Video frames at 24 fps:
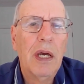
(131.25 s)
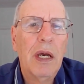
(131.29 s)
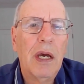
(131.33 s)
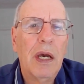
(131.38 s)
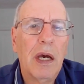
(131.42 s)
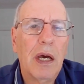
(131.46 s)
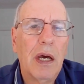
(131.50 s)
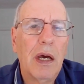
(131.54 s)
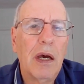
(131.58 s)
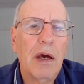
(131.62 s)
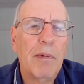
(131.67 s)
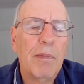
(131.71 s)

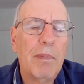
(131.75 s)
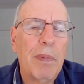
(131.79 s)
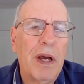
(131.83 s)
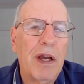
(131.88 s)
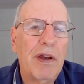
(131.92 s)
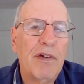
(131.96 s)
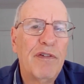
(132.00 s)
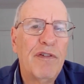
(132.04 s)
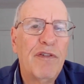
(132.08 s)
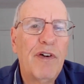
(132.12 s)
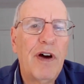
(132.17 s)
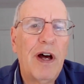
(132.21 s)

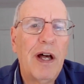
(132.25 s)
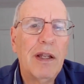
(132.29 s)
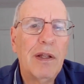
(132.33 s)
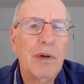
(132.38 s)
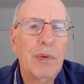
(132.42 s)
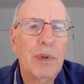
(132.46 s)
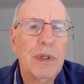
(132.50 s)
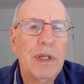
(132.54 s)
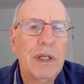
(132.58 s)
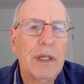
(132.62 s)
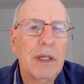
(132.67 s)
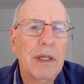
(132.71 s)
by
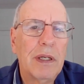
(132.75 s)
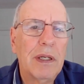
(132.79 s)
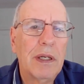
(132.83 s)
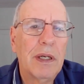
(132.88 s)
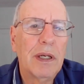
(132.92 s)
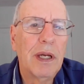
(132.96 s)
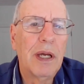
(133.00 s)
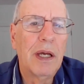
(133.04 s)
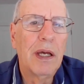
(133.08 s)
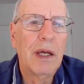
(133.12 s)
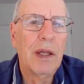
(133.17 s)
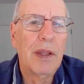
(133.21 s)
following
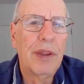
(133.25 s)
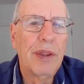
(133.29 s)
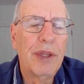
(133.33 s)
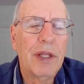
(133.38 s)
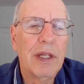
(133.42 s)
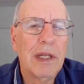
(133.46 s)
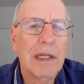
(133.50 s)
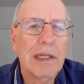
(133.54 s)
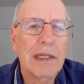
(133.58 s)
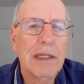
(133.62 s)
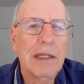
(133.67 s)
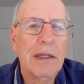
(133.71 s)

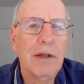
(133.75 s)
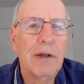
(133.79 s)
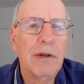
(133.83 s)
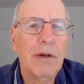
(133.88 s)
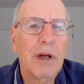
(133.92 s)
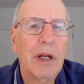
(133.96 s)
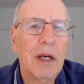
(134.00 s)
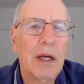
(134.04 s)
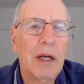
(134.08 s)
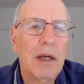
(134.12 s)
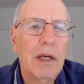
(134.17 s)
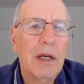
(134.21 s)
the
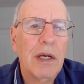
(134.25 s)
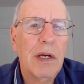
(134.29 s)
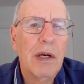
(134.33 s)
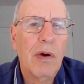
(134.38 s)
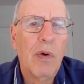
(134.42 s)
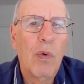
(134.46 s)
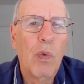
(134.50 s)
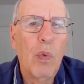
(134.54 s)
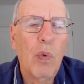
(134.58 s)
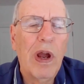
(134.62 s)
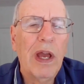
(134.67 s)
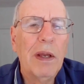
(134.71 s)
Lyra
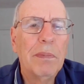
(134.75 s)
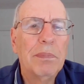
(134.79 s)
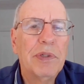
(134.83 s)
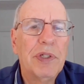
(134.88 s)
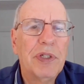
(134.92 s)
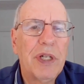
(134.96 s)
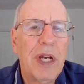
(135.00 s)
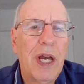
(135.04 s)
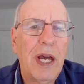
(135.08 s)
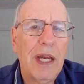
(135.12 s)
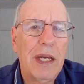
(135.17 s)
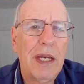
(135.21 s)

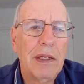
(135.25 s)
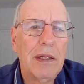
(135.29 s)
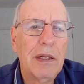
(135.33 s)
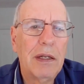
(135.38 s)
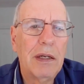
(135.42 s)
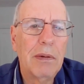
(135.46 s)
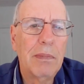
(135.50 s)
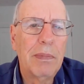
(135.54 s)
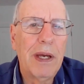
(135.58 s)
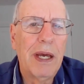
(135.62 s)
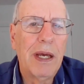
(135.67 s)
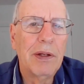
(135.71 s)
website
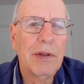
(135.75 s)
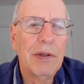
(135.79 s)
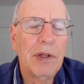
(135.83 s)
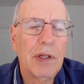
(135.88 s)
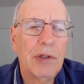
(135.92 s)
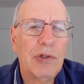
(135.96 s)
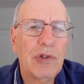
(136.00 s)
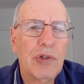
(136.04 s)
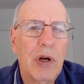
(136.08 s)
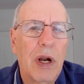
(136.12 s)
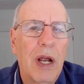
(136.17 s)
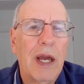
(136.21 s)
about the
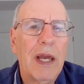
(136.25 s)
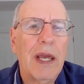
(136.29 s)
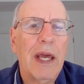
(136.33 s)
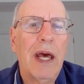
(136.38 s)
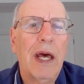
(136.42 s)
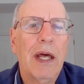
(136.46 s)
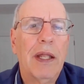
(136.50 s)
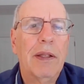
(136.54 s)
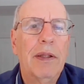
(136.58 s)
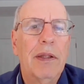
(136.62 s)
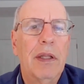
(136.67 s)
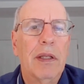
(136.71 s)

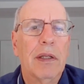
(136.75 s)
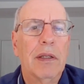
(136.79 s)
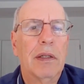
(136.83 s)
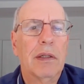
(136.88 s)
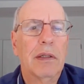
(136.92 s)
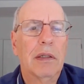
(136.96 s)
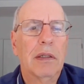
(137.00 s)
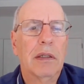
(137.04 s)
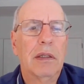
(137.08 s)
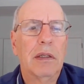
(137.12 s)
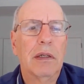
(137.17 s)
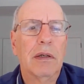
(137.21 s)
Triad. The
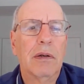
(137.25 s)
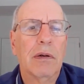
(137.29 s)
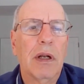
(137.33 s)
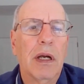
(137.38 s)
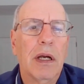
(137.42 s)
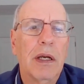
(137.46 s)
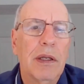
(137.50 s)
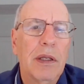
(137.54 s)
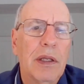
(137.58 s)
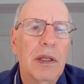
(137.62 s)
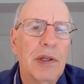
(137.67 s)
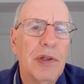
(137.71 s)

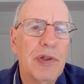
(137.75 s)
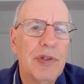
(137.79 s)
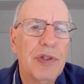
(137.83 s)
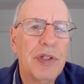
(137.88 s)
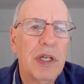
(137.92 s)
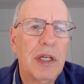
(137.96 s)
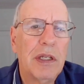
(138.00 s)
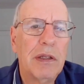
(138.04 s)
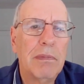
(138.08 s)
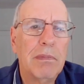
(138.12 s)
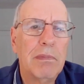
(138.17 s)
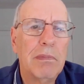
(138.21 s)
Lyra is
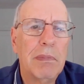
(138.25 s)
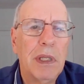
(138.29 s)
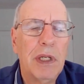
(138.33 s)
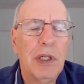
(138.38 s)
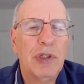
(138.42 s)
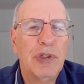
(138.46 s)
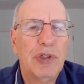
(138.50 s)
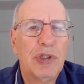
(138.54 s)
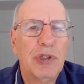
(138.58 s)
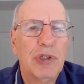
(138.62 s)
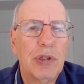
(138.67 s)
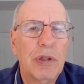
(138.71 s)

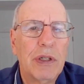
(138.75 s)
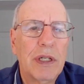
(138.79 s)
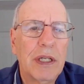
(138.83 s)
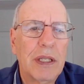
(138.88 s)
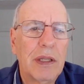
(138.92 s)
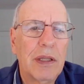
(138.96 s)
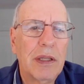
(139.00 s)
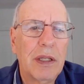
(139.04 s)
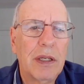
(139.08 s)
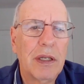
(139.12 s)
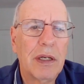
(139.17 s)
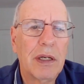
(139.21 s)

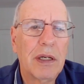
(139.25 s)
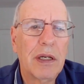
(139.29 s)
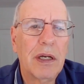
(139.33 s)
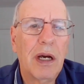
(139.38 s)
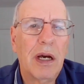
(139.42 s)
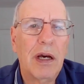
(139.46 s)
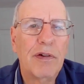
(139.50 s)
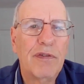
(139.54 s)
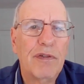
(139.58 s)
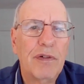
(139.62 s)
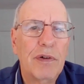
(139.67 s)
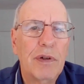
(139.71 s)
administering the
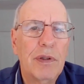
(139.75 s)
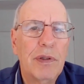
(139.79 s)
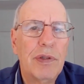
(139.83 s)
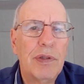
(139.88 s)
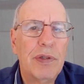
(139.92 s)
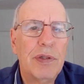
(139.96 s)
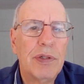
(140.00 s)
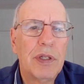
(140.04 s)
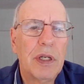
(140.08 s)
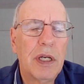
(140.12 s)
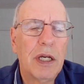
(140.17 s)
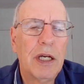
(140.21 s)

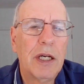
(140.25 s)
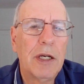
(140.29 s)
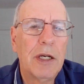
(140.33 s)
conference.